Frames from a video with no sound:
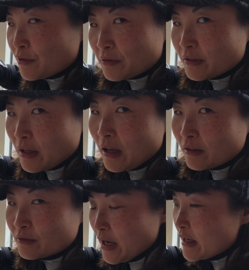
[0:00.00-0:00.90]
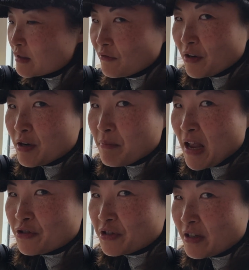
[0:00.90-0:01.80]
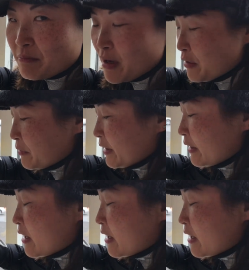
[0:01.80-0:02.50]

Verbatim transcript: actually tastes very mashy and buttery.